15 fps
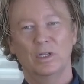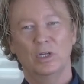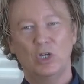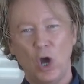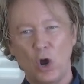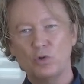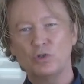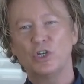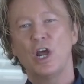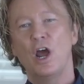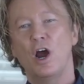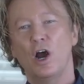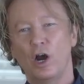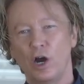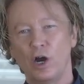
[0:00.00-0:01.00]
Coach
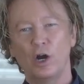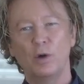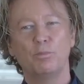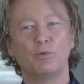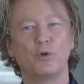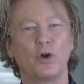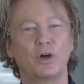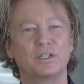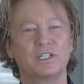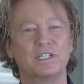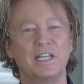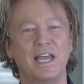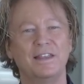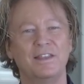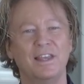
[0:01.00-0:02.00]
Herb Brooks
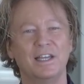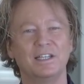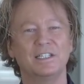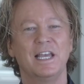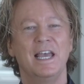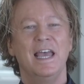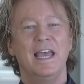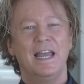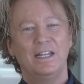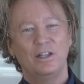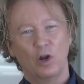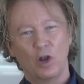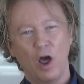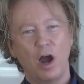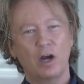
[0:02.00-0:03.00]
said this in
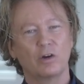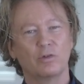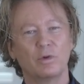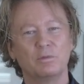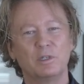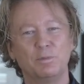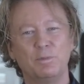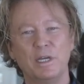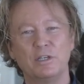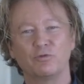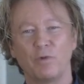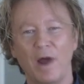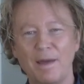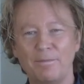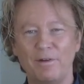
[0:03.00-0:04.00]
the locker room speech
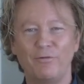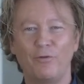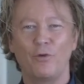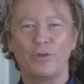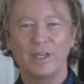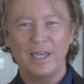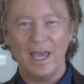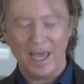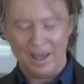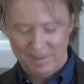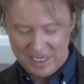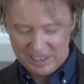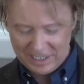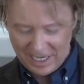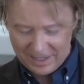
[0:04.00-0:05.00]
right before the game.
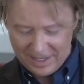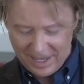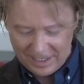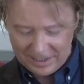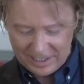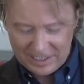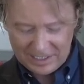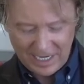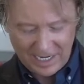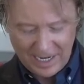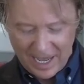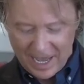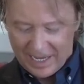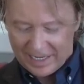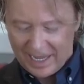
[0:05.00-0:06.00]
He said this. He said,
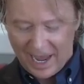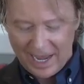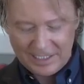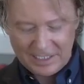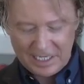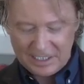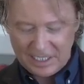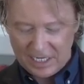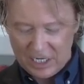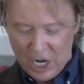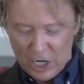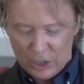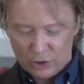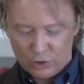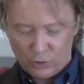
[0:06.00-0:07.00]
Guys, he said,
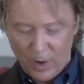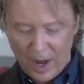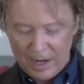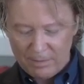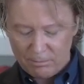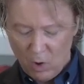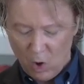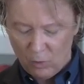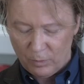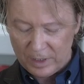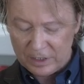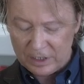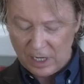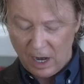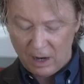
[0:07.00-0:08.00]
great
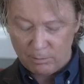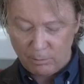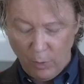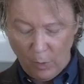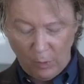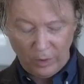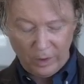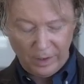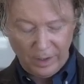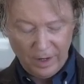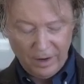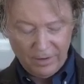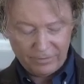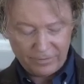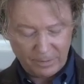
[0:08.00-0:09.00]
moments are born
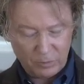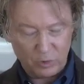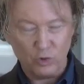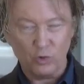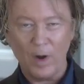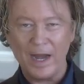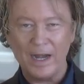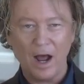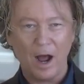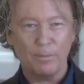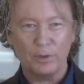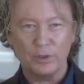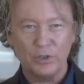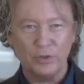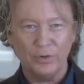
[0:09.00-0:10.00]
from great
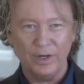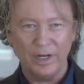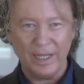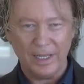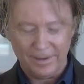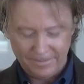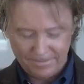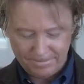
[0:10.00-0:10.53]
opportunity.